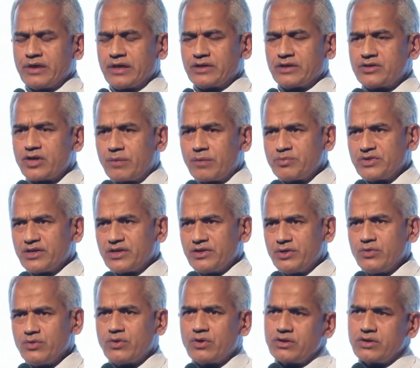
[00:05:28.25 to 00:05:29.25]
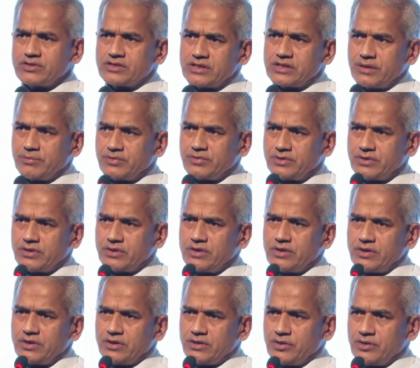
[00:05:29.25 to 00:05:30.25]
adopting new concept,
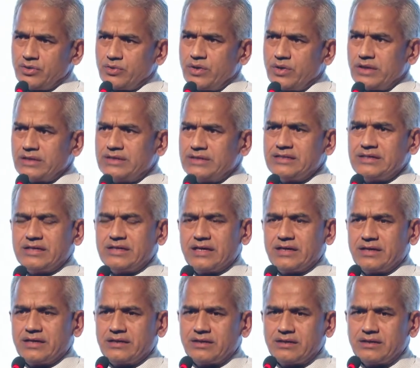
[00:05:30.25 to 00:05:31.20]
new idea,